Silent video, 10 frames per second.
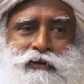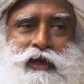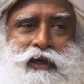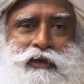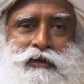
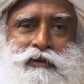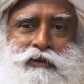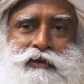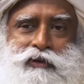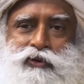
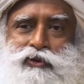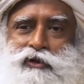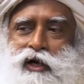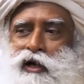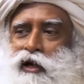Then you
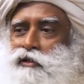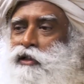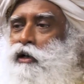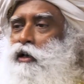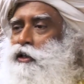try as
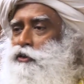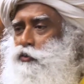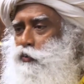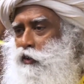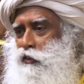hard as
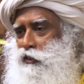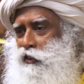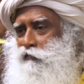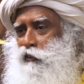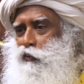you want,
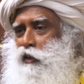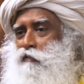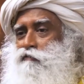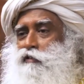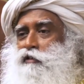he will do
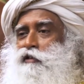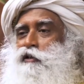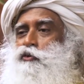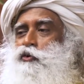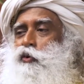everything
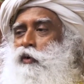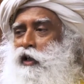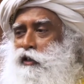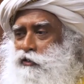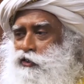that you don't
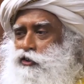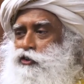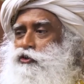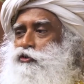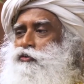like
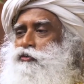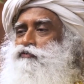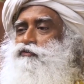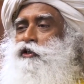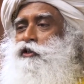just to
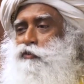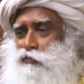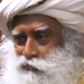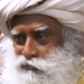freak you.